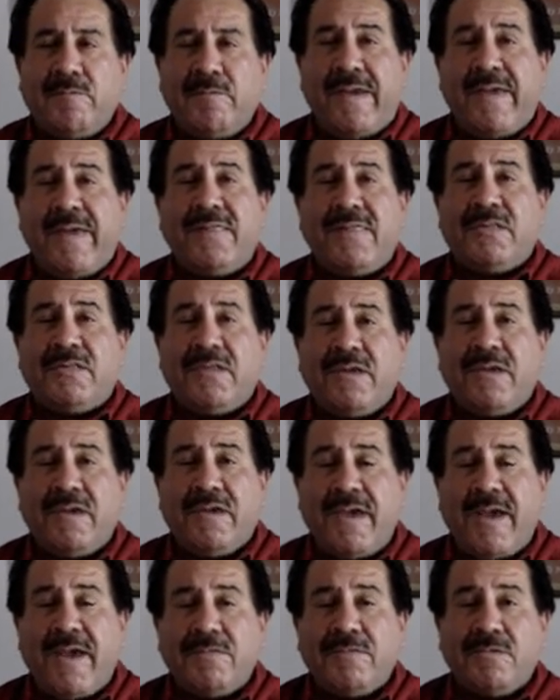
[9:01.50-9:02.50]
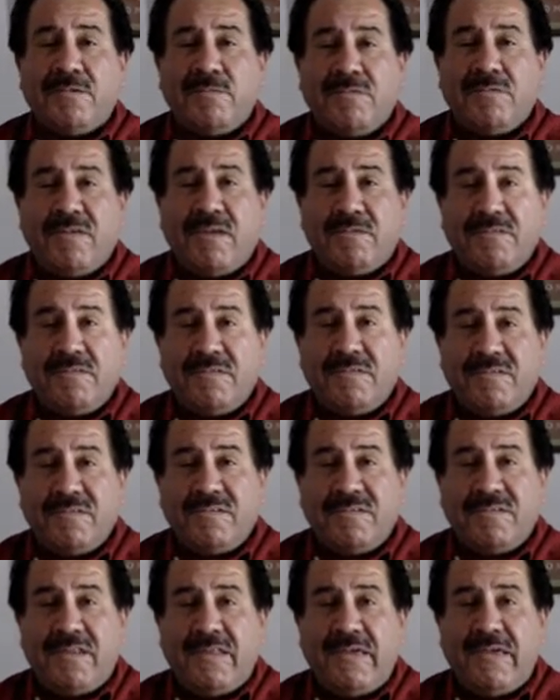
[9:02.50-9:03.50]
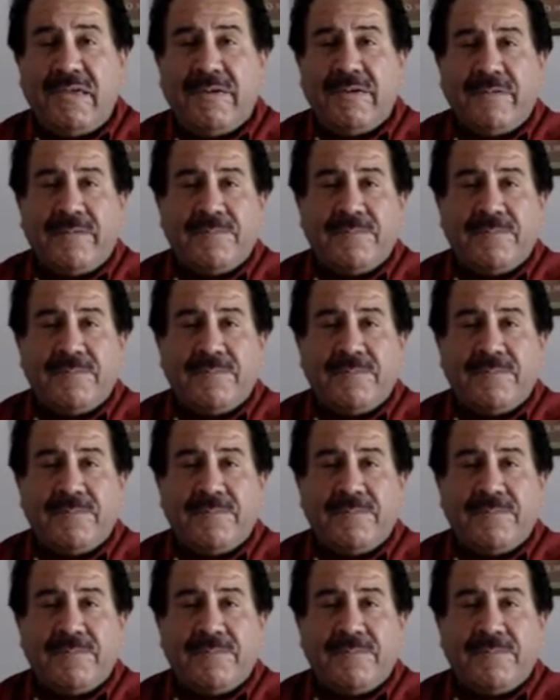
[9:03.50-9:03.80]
way that they handle themselves in the city.